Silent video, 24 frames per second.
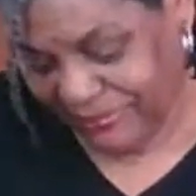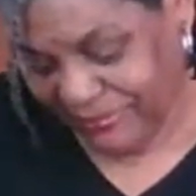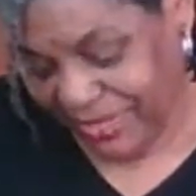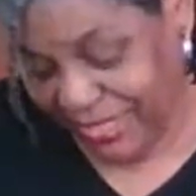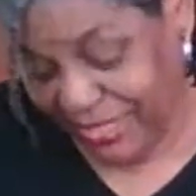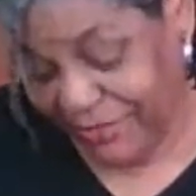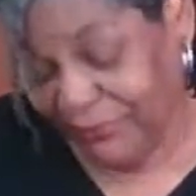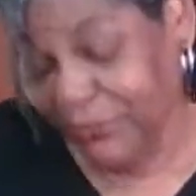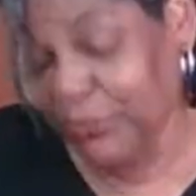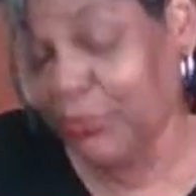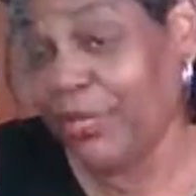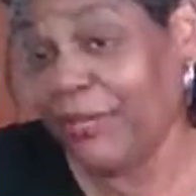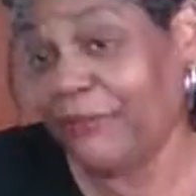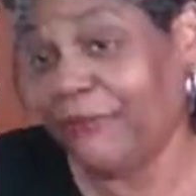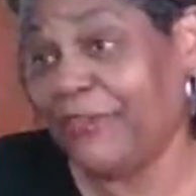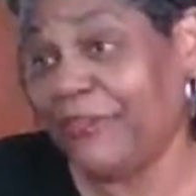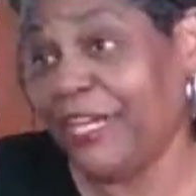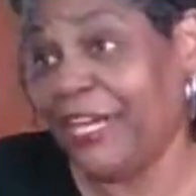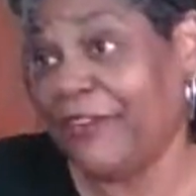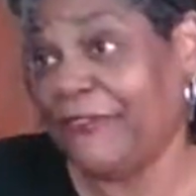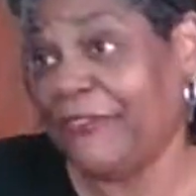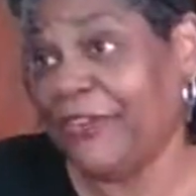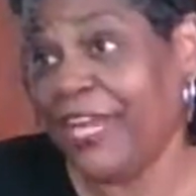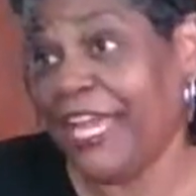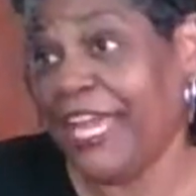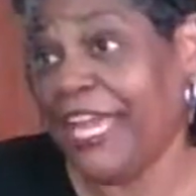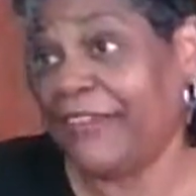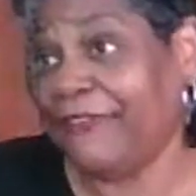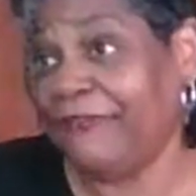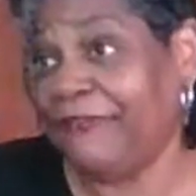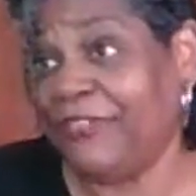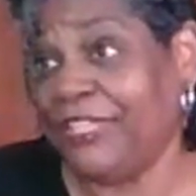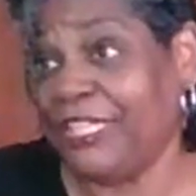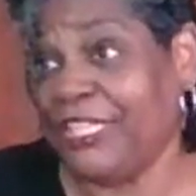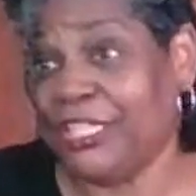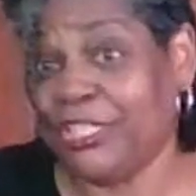If you have never had
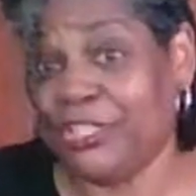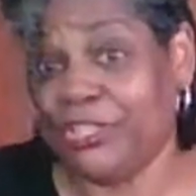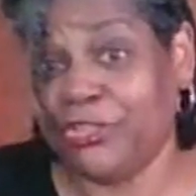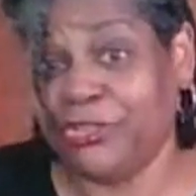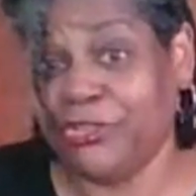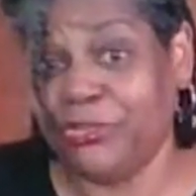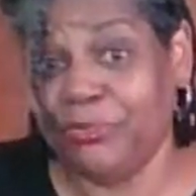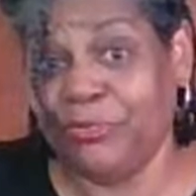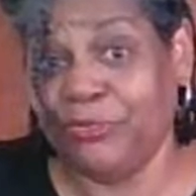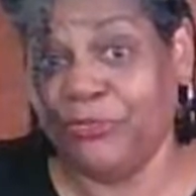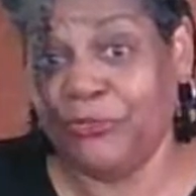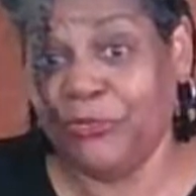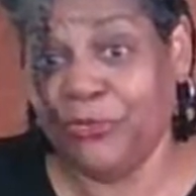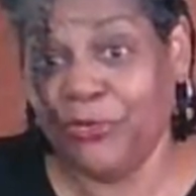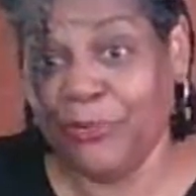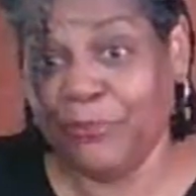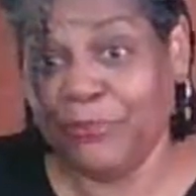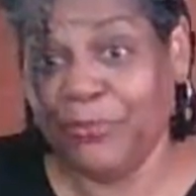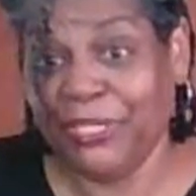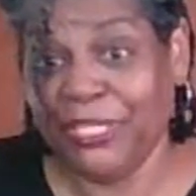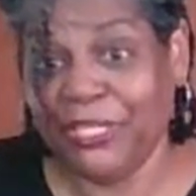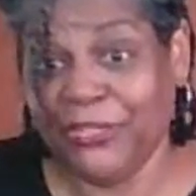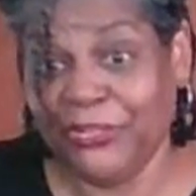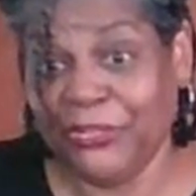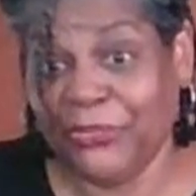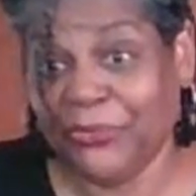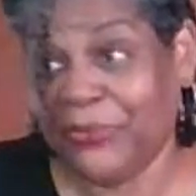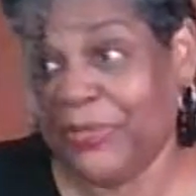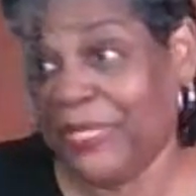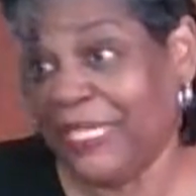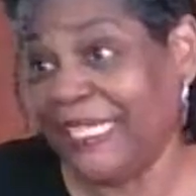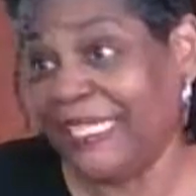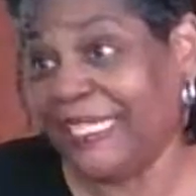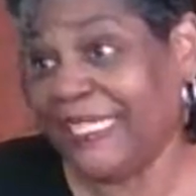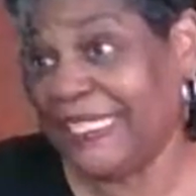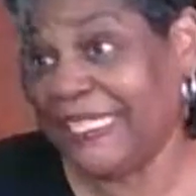fish stew before, put a
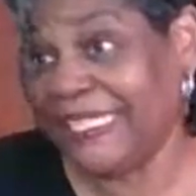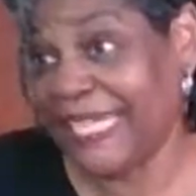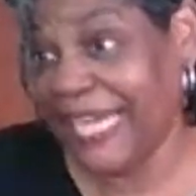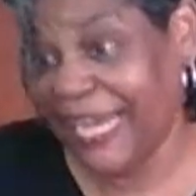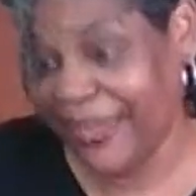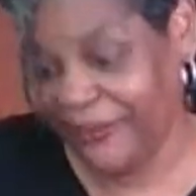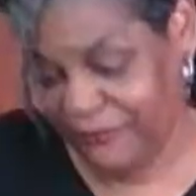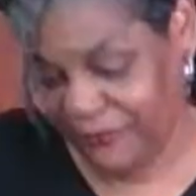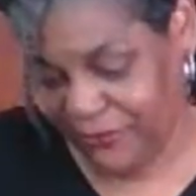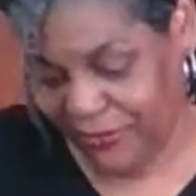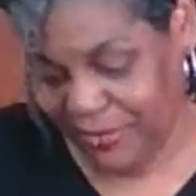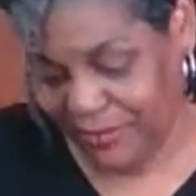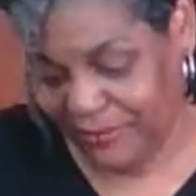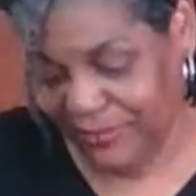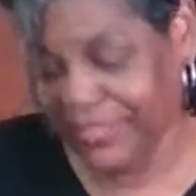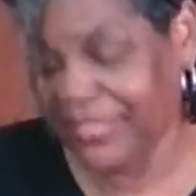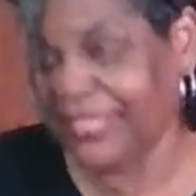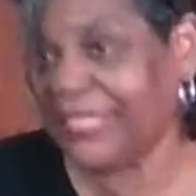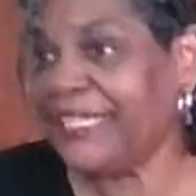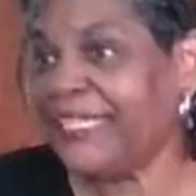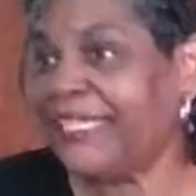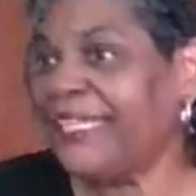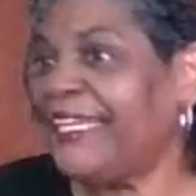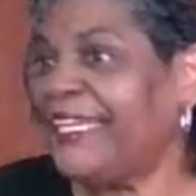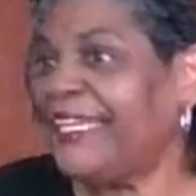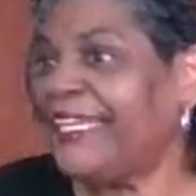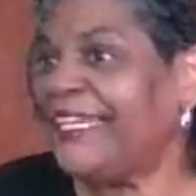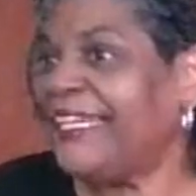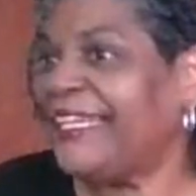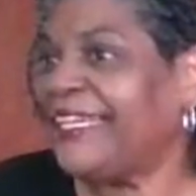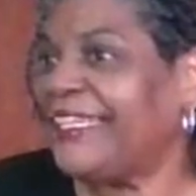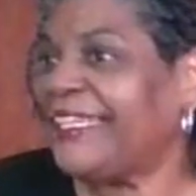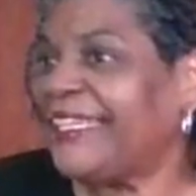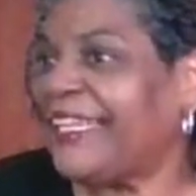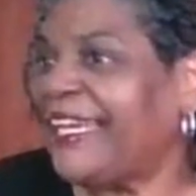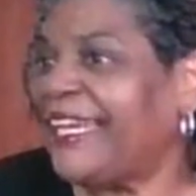three in the chat for me.
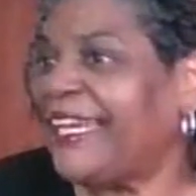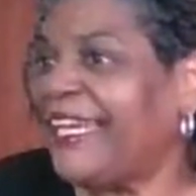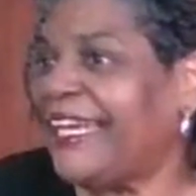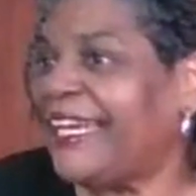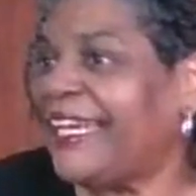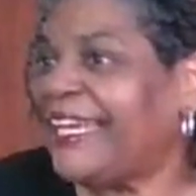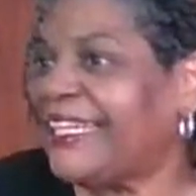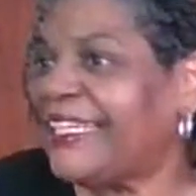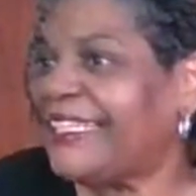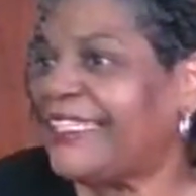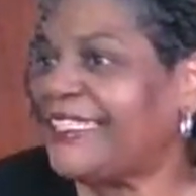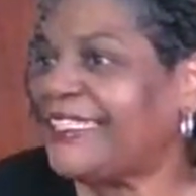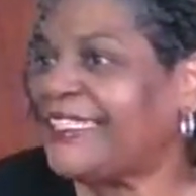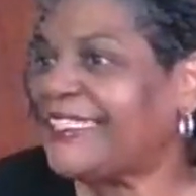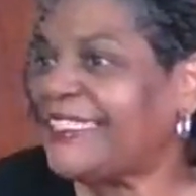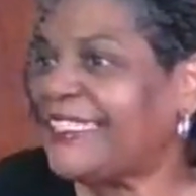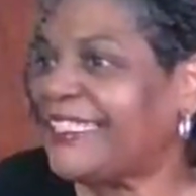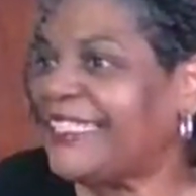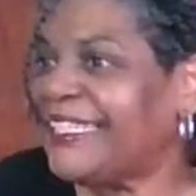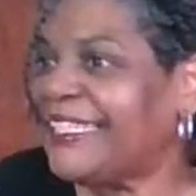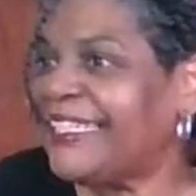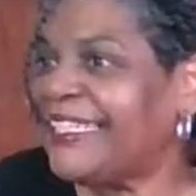Yes.